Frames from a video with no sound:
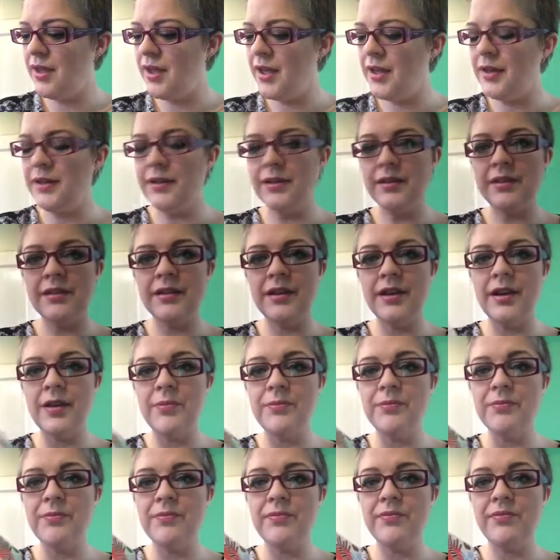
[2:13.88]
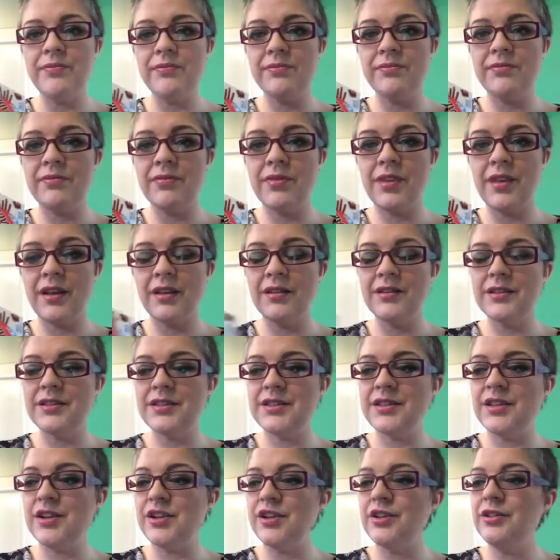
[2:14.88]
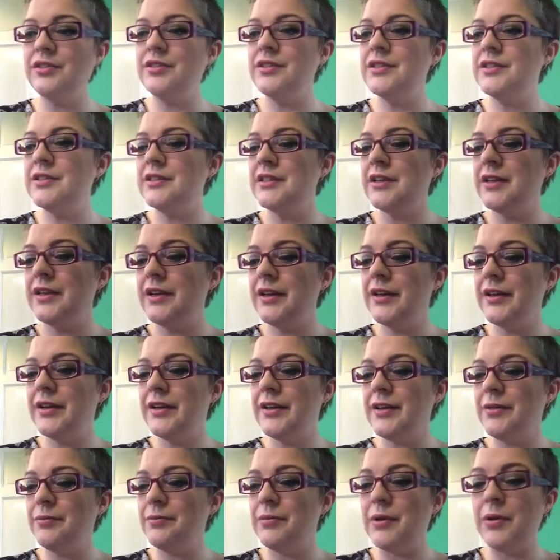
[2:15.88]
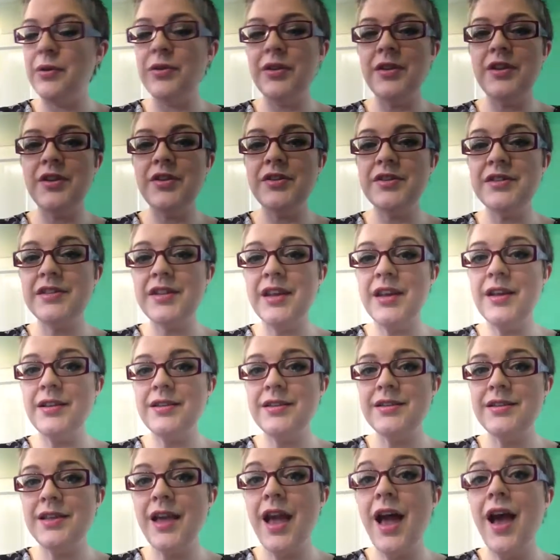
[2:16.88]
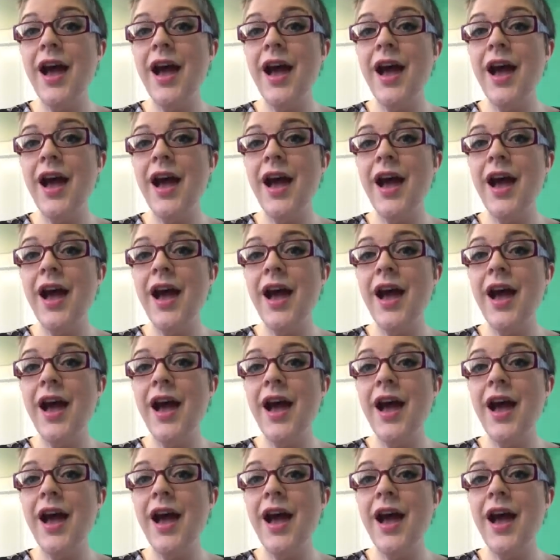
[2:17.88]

and um, still be within your syns.